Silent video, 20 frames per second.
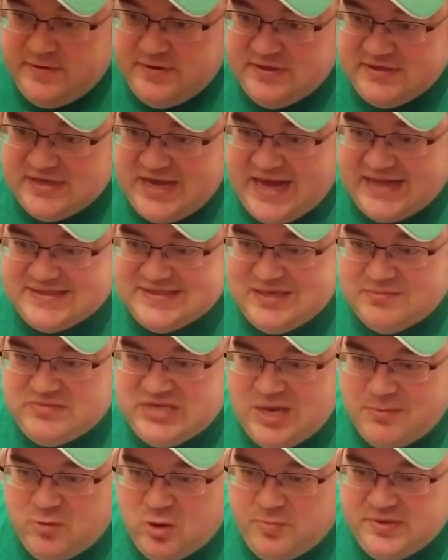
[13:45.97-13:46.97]
Hot
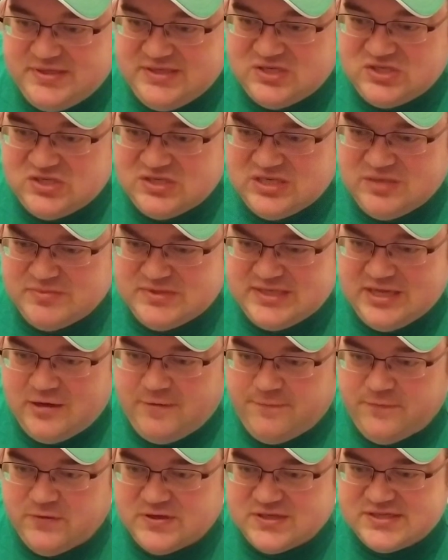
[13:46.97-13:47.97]
September positions
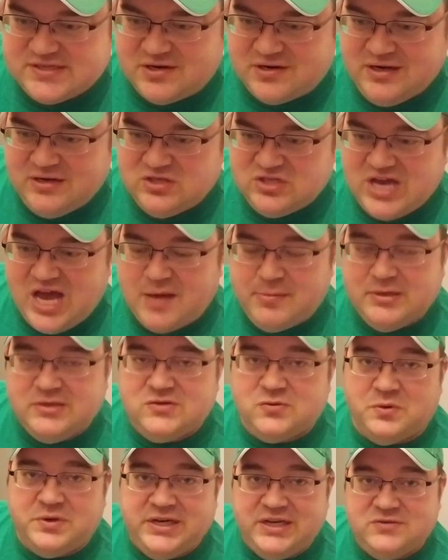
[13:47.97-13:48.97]
himself for a starting job in
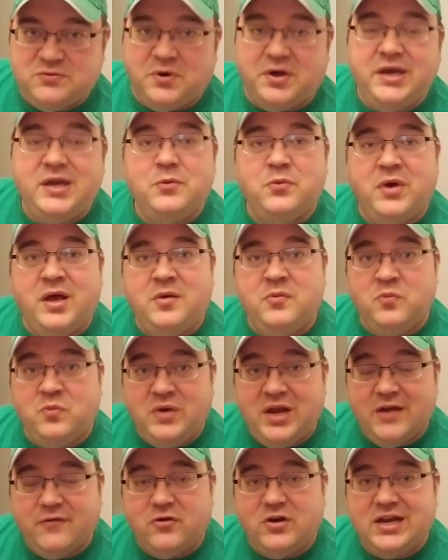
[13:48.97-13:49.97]
2020 when
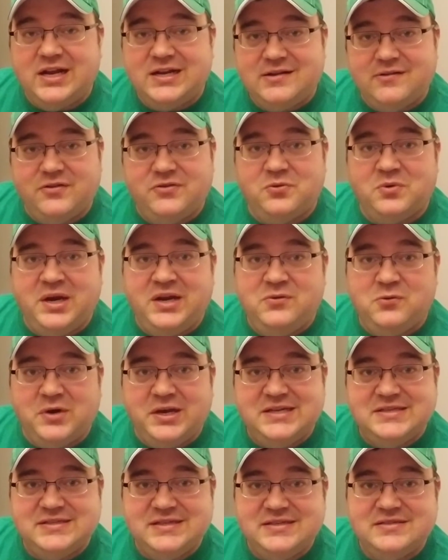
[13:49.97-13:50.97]
we ever get to the 2020
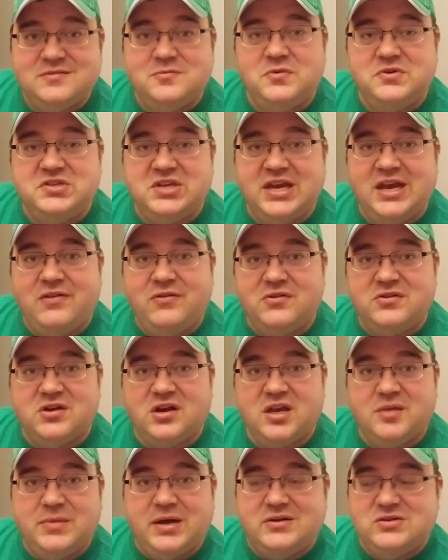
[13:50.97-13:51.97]
season, which again, they're
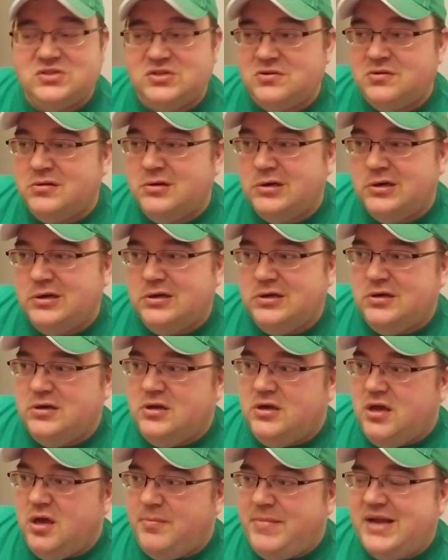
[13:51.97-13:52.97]
talking about June.
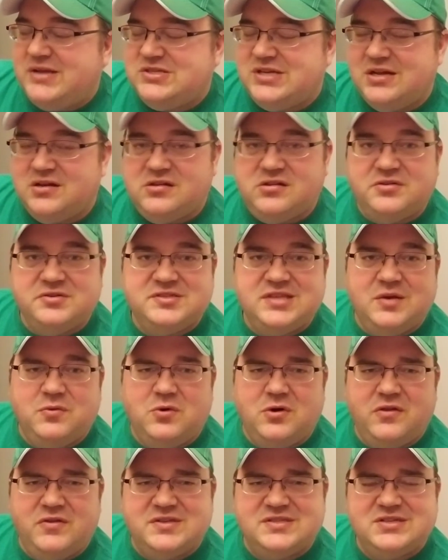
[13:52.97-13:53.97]
Imagine how close they were
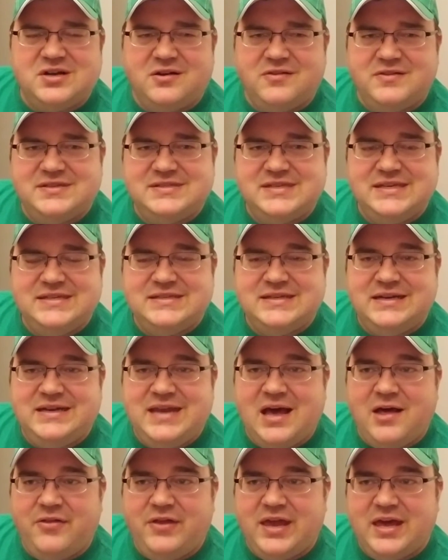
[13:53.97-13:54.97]
to the start of the season, and
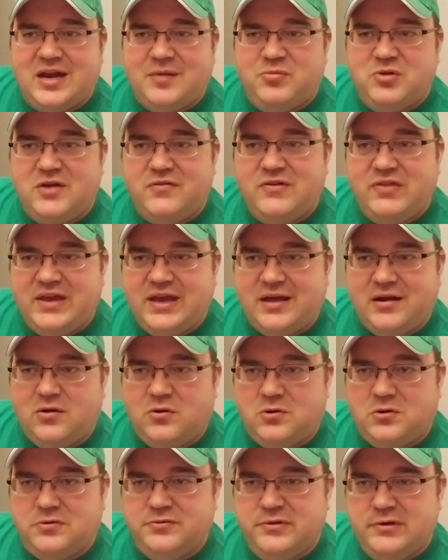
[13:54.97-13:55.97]
now they got to put everything on
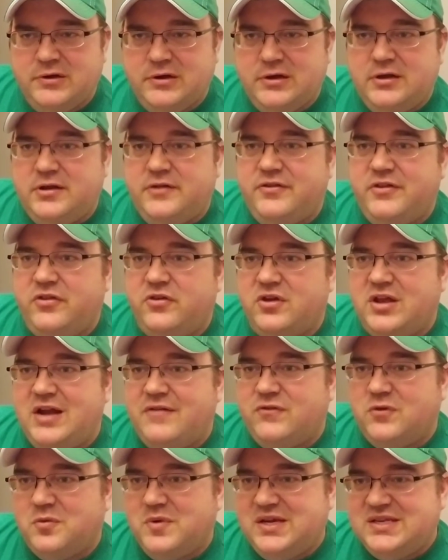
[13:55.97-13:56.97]
hold, and they're going to
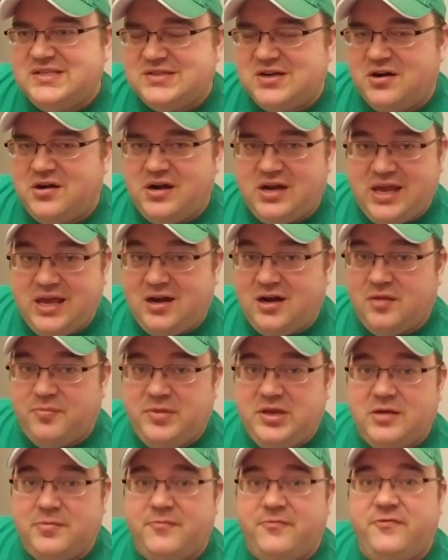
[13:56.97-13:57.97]
have to restart it again. It'll
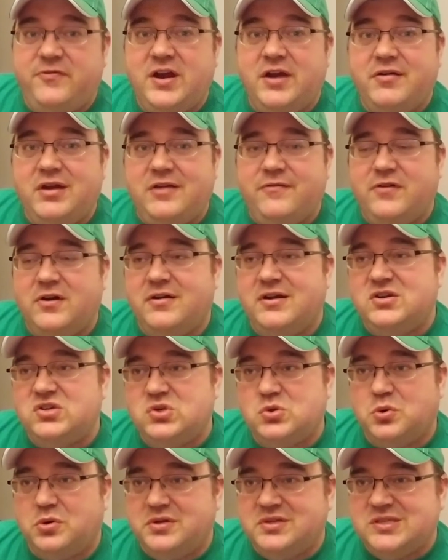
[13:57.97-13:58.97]
be a very, very
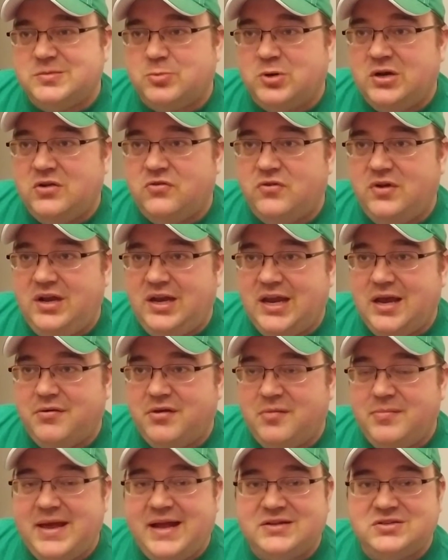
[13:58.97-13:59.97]
shortened spring training. I would
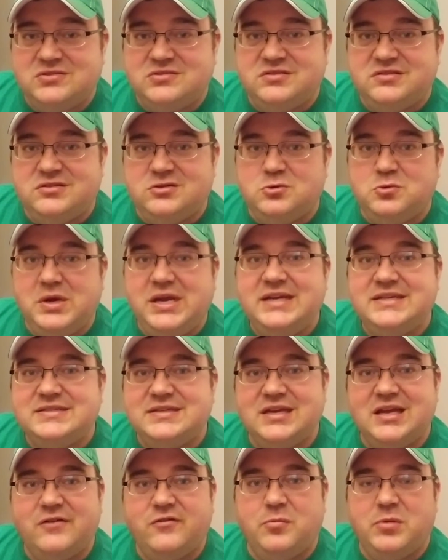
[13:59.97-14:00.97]
imagine 2 weeks to
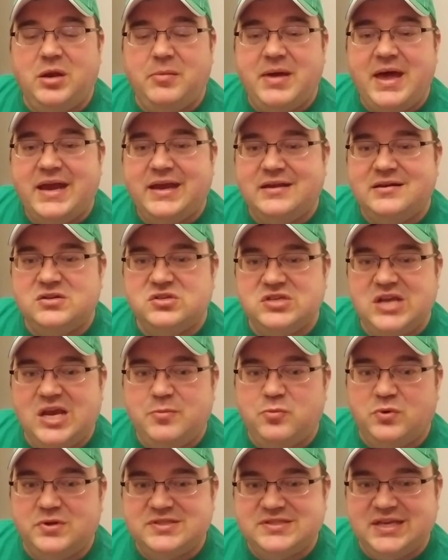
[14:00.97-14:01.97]
get everybody back into
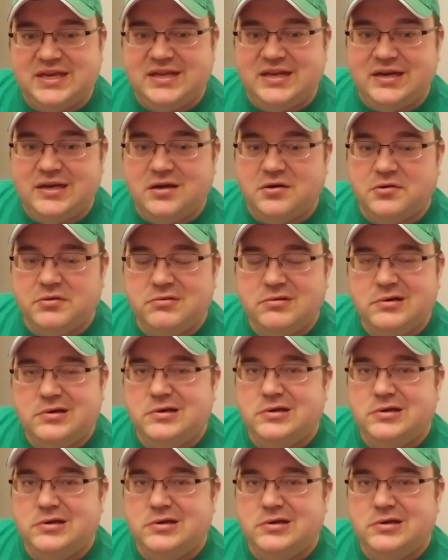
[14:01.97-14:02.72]
shape once they get it going.